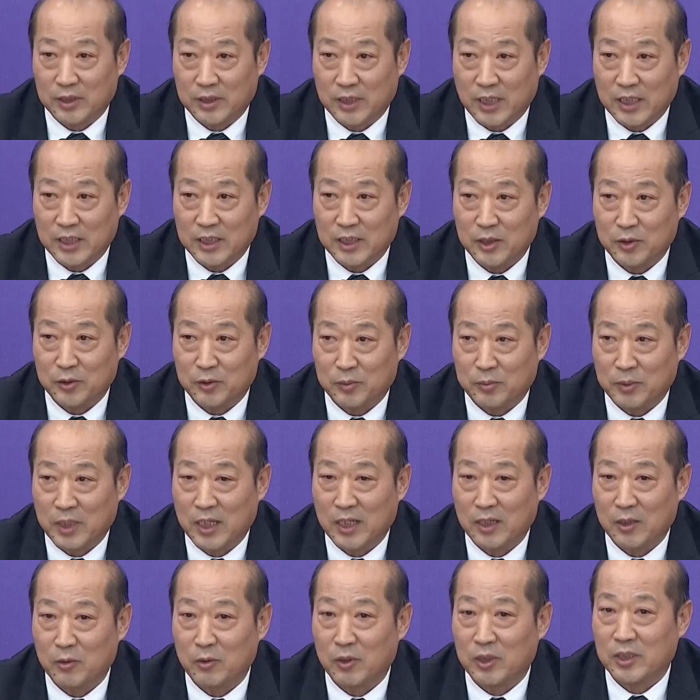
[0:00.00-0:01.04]

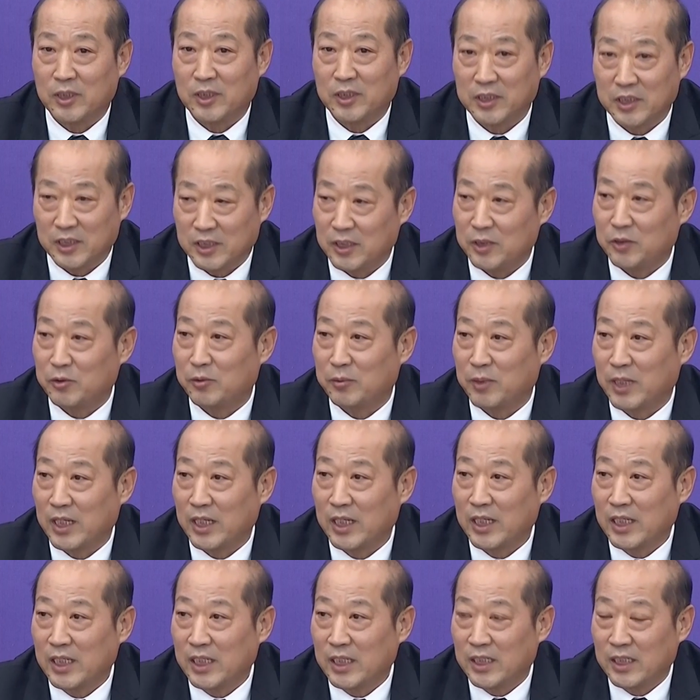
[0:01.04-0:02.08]
pre-qualification
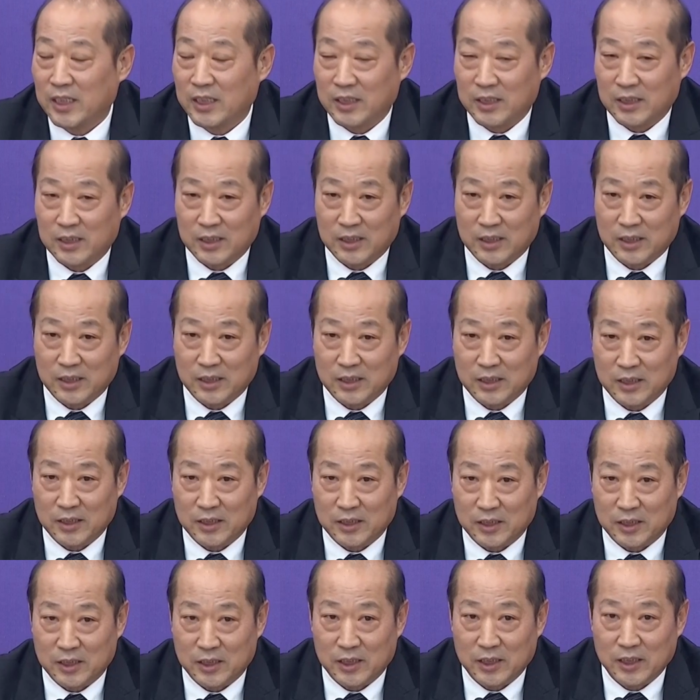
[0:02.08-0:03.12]
games have
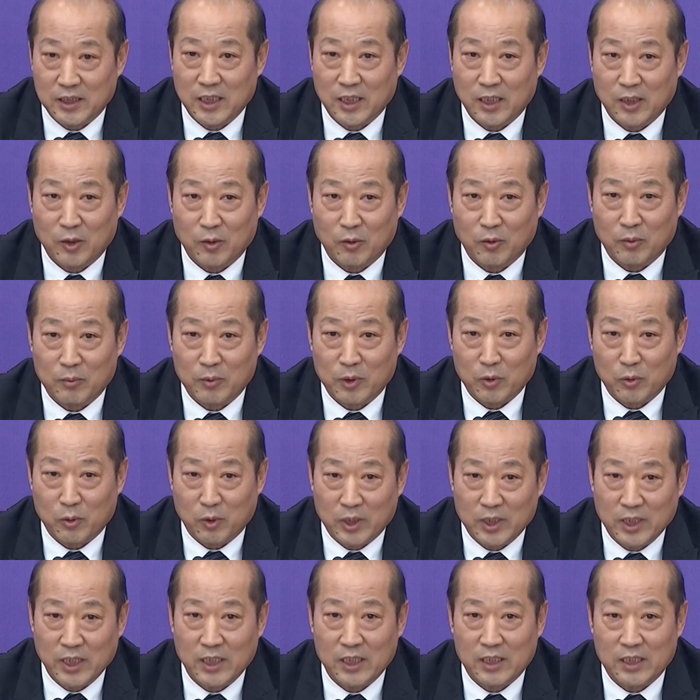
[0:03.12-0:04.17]
been postponed
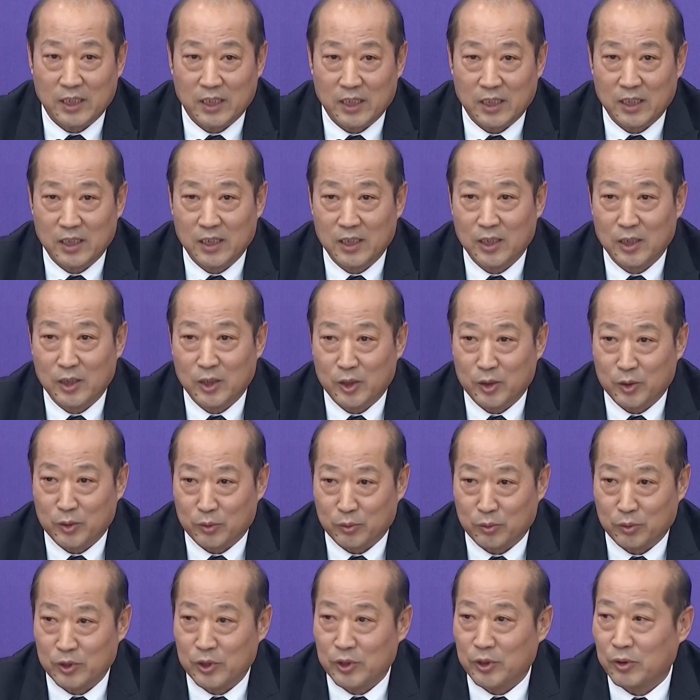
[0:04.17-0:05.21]
or have been
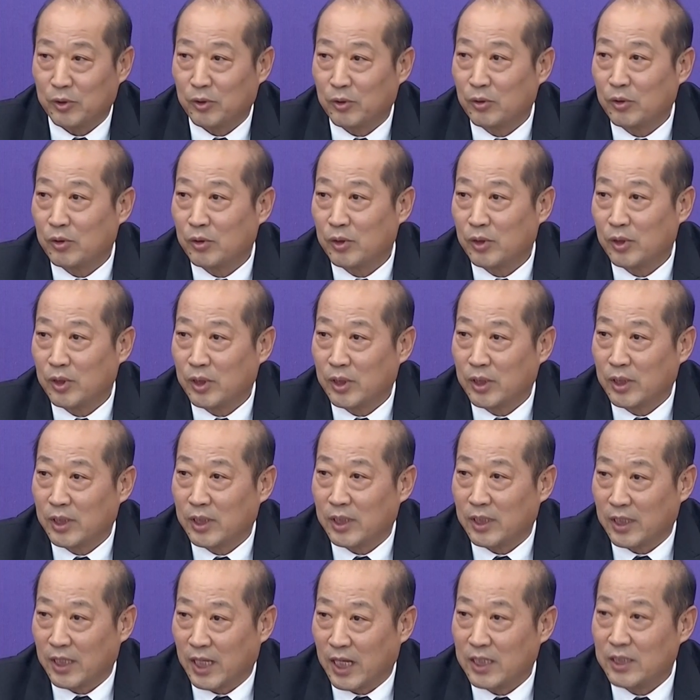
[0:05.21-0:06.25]
replaced to
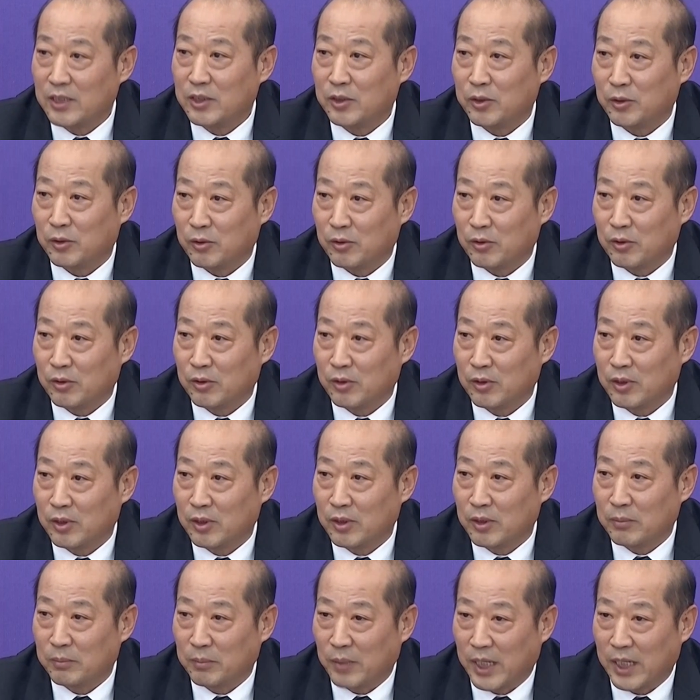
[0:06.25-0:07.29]
other places.
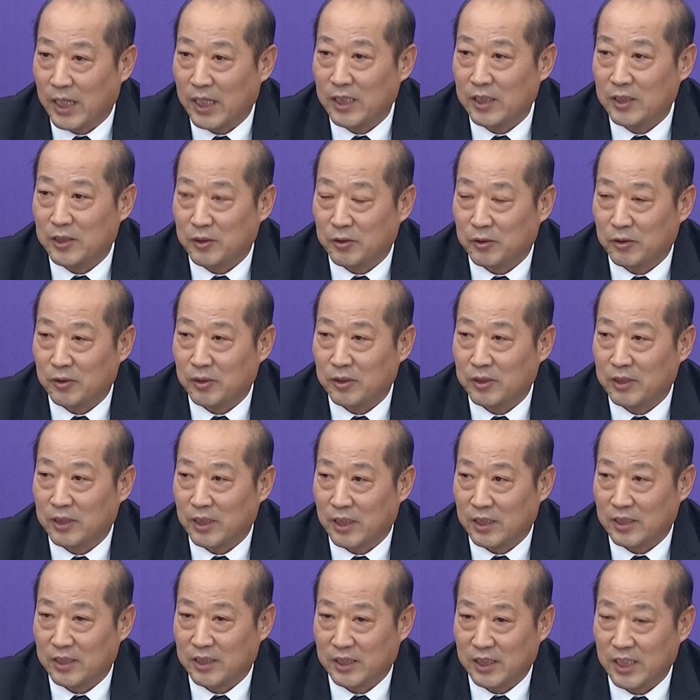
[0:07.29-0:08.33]

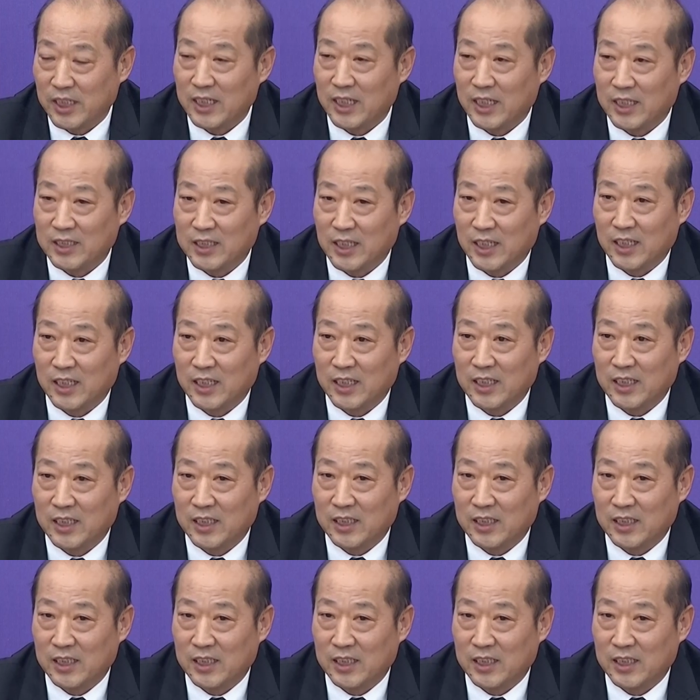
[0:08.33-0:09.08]
Basketball, football,